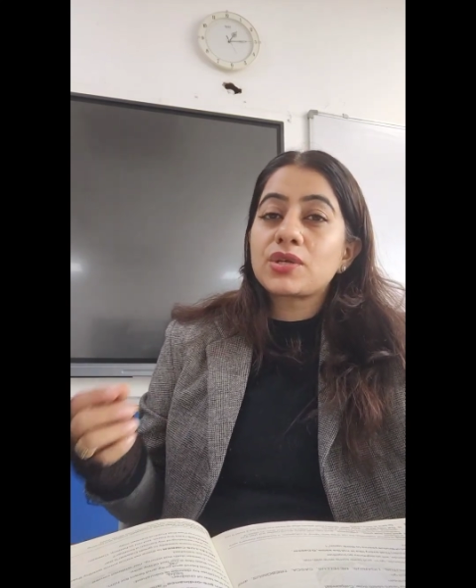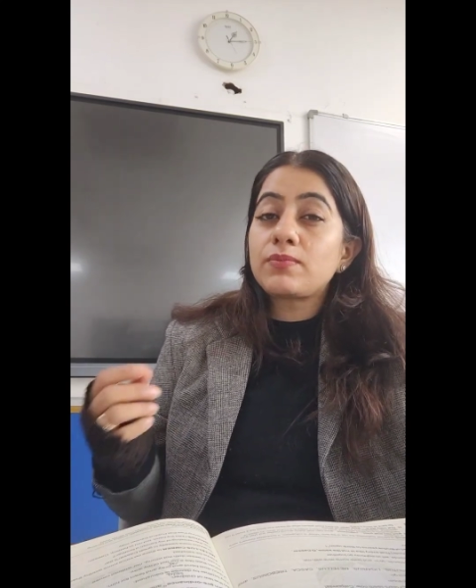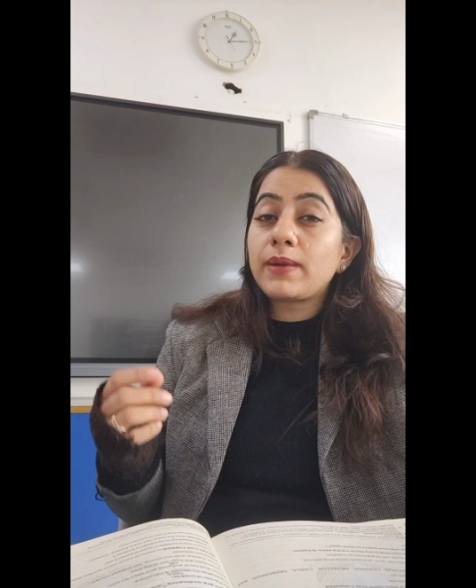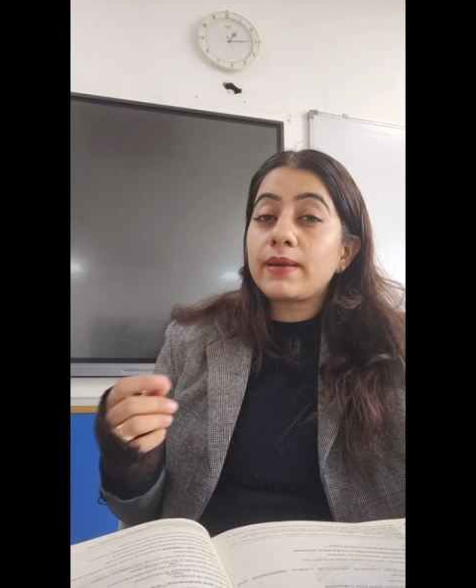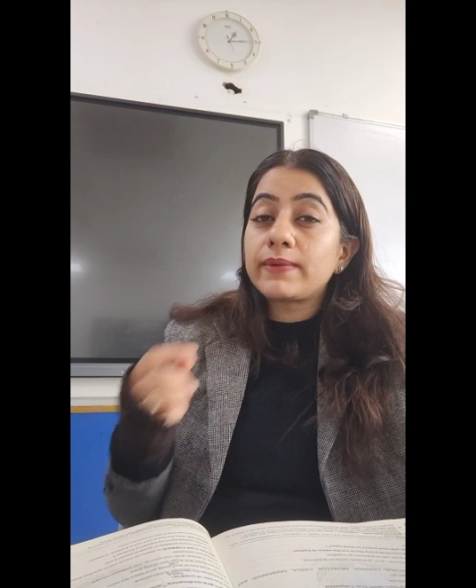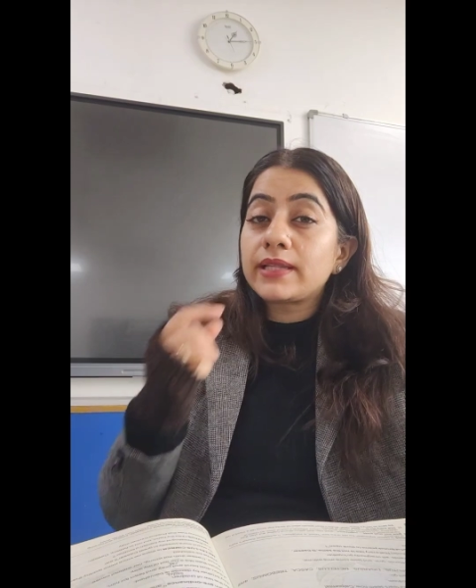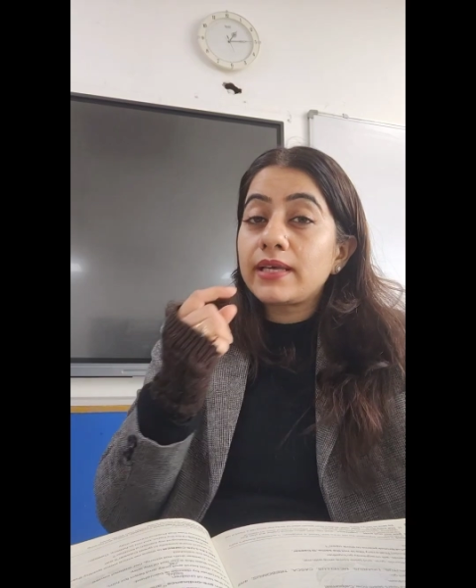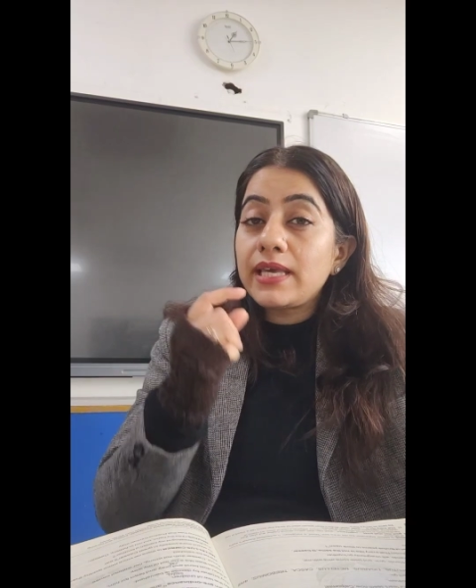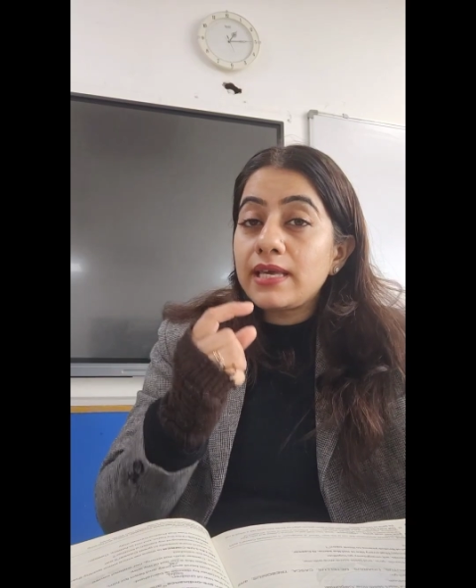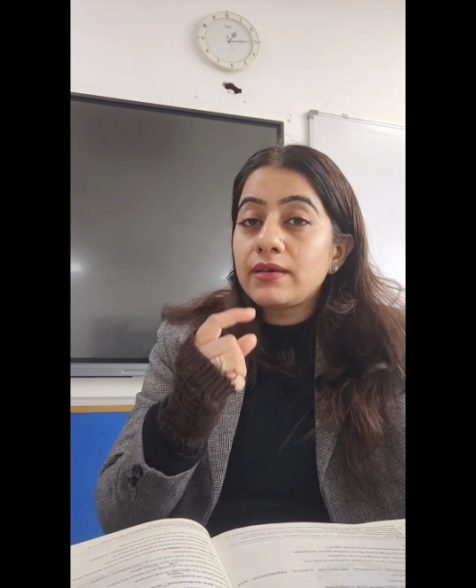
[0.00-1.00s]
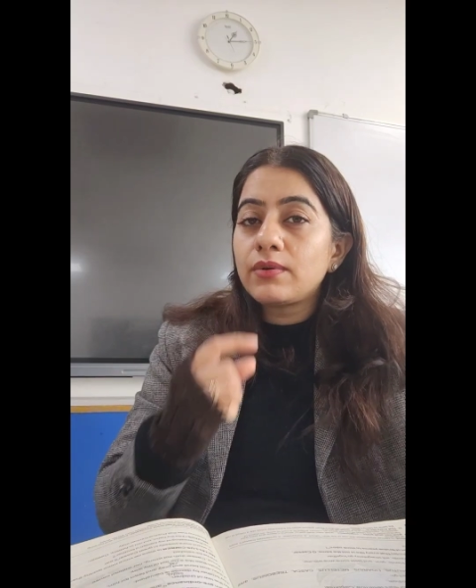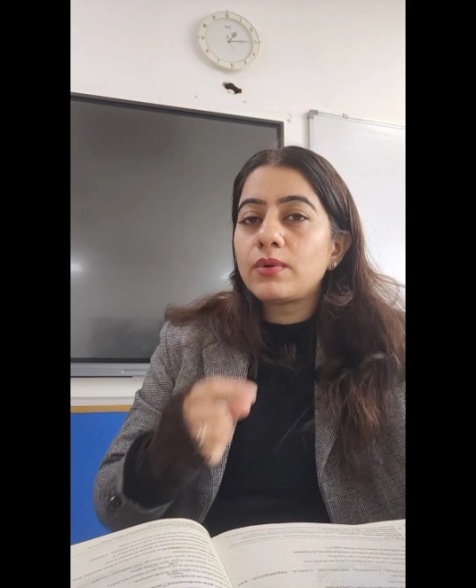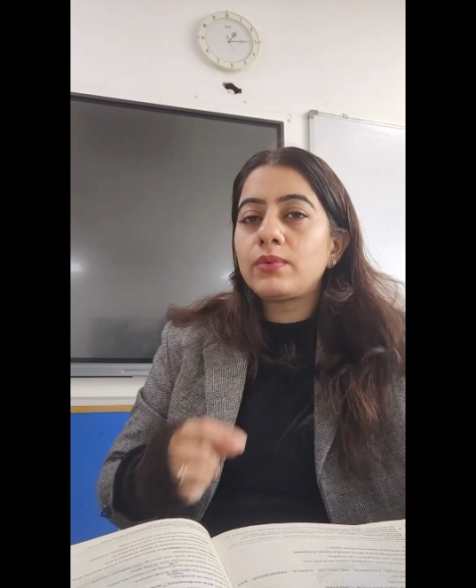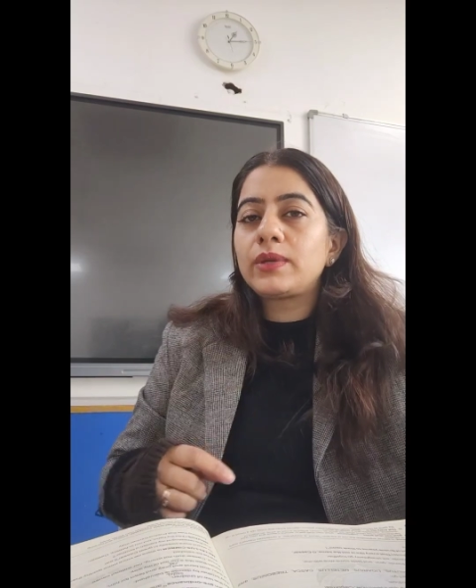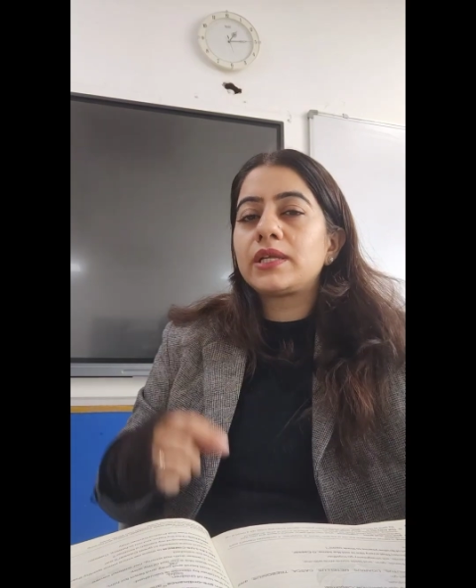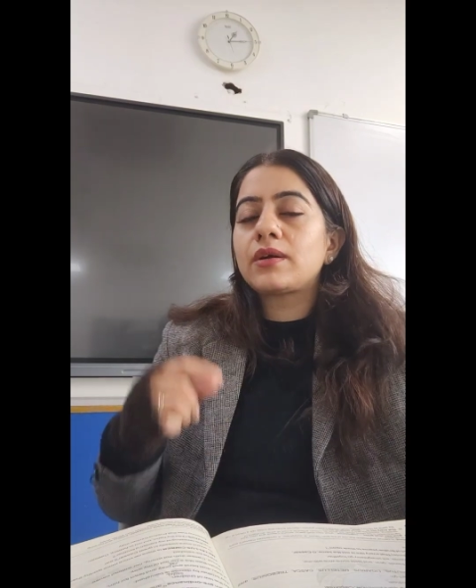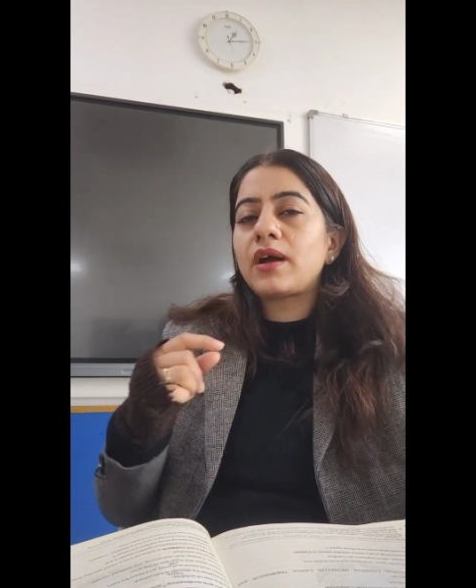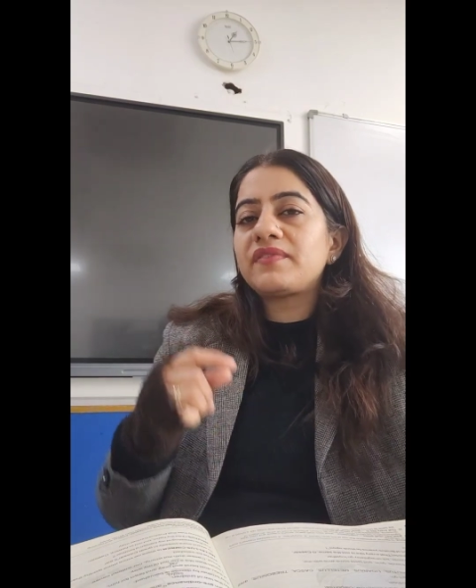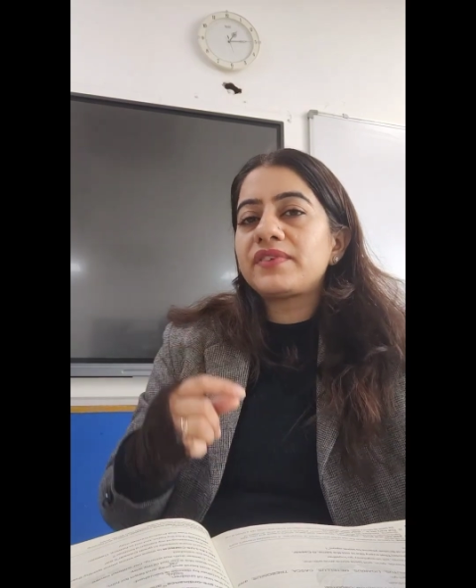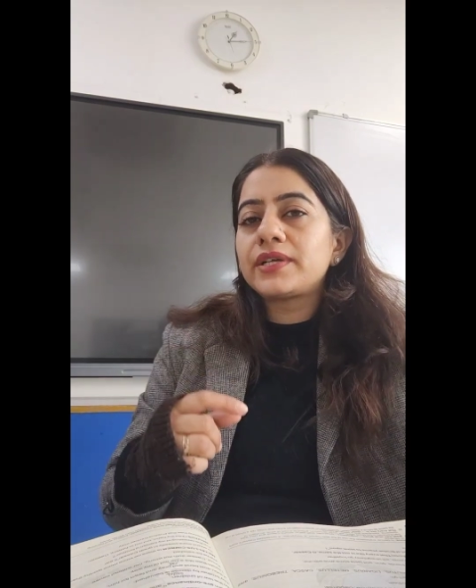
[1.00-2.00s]
to play with the ego, with the
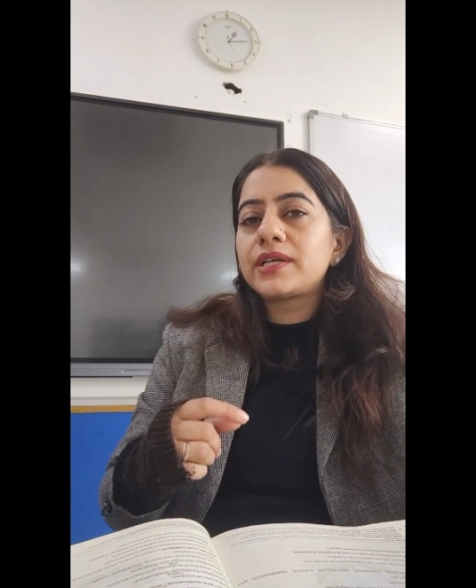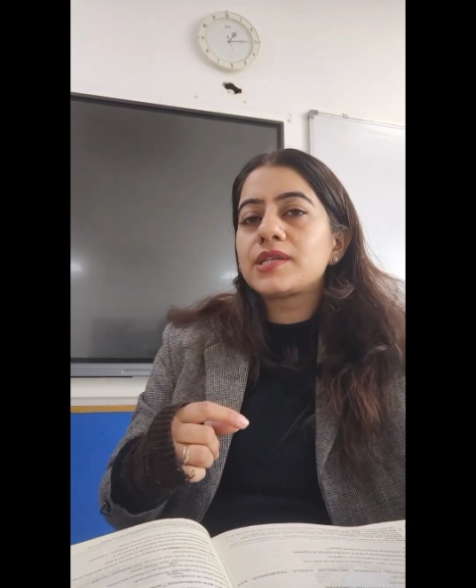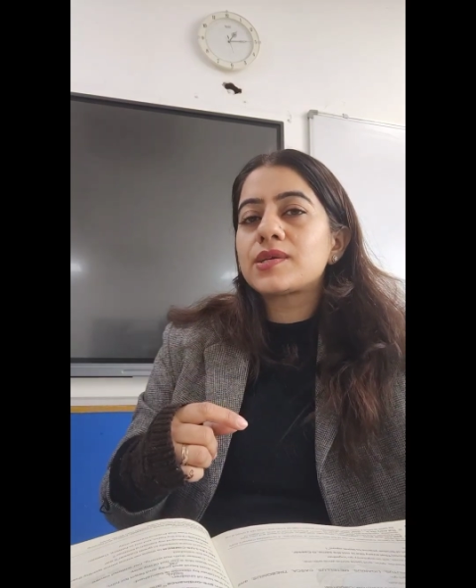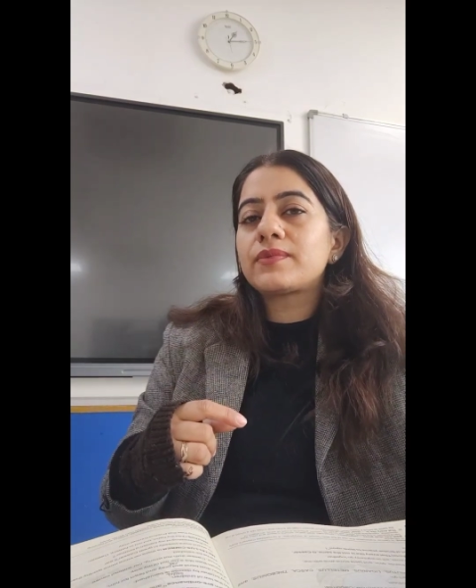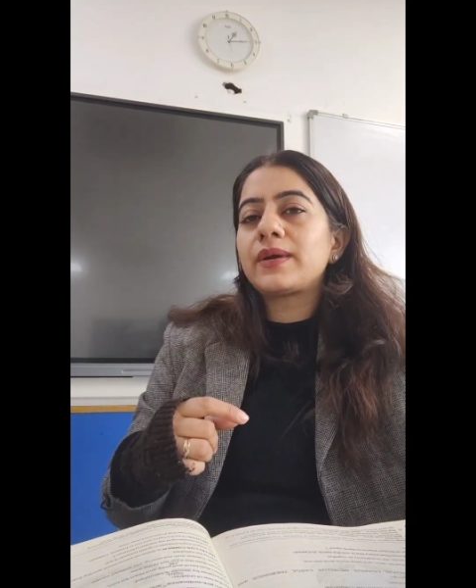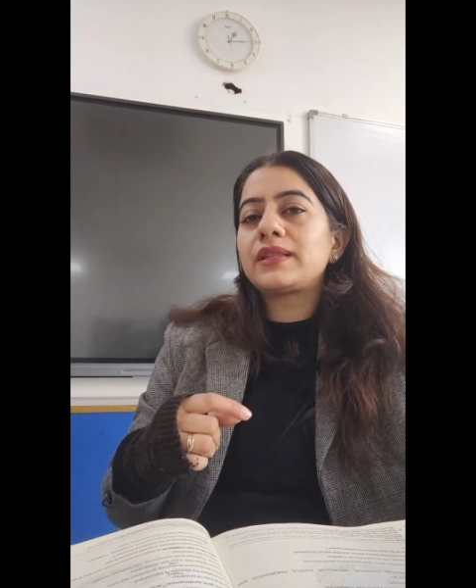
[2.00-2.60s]
confidence, or